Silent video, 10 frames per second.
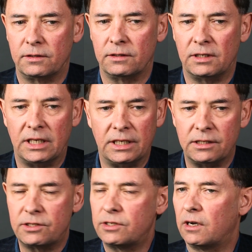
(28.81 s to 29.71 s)

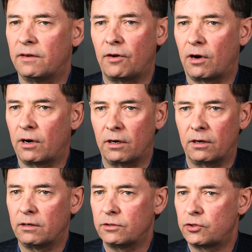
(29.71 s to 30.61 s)
needs of
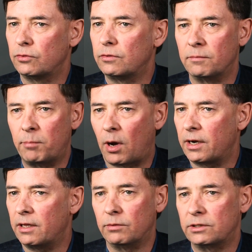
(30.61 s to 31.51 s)
our student
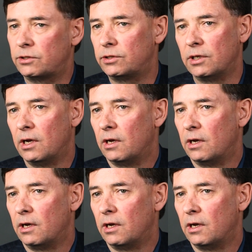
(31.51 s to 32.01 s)
body, which